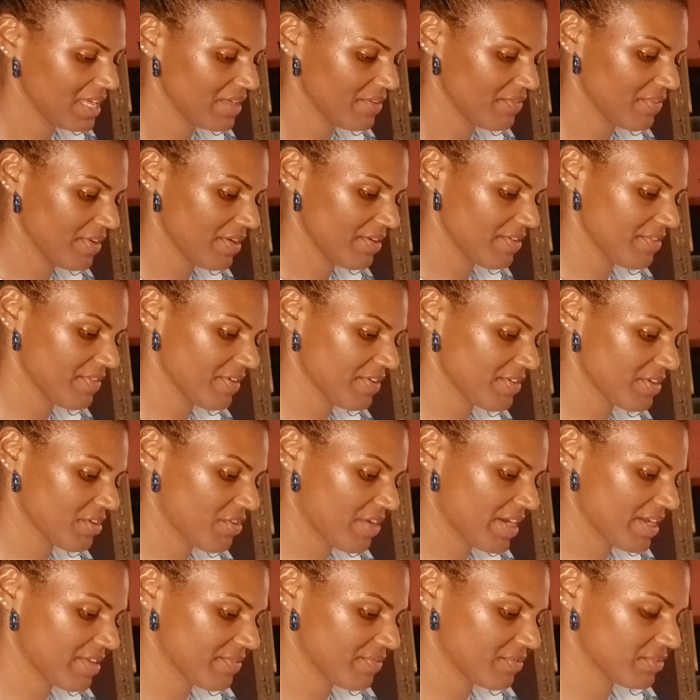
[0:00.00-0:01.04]
Very, very
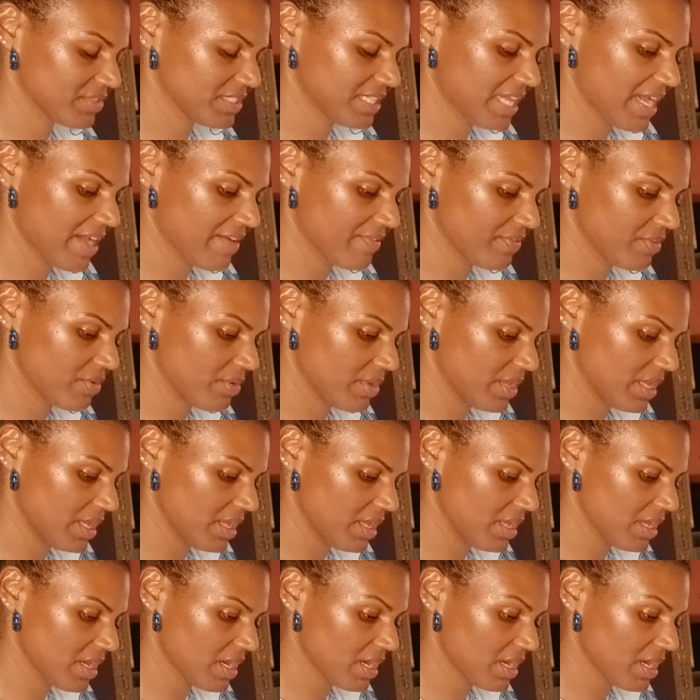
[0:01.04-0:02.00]
grateful to have you here.